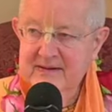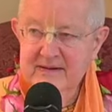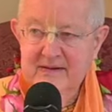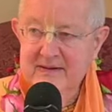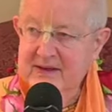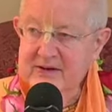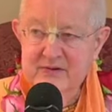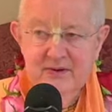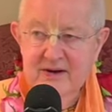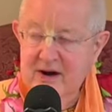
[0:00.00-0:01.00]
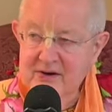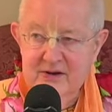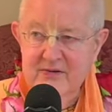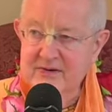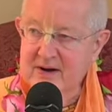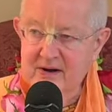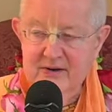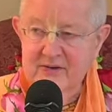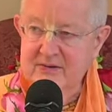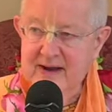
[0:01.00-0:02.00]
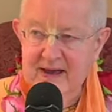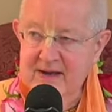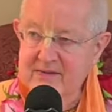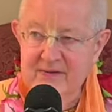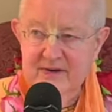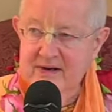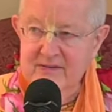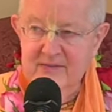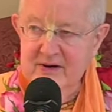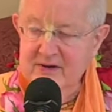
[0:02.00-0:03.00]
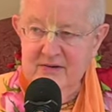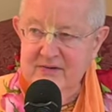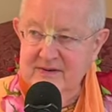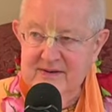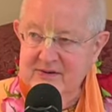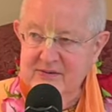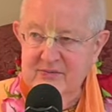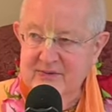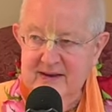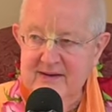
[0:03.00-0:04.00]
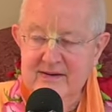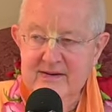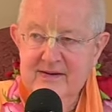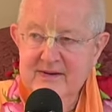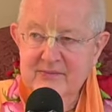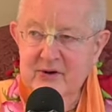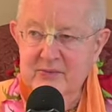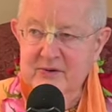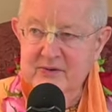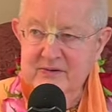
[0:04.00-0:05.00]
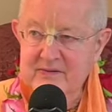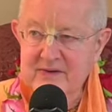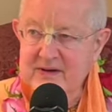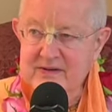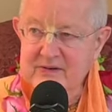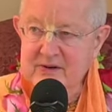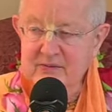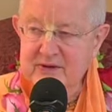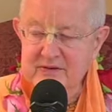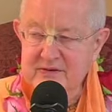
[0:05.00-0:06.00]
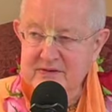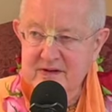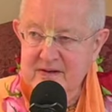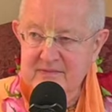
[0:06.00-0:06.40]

they just want to argue and argue and ad infinitum argue, and Prabhupada was advising, don't waste your time.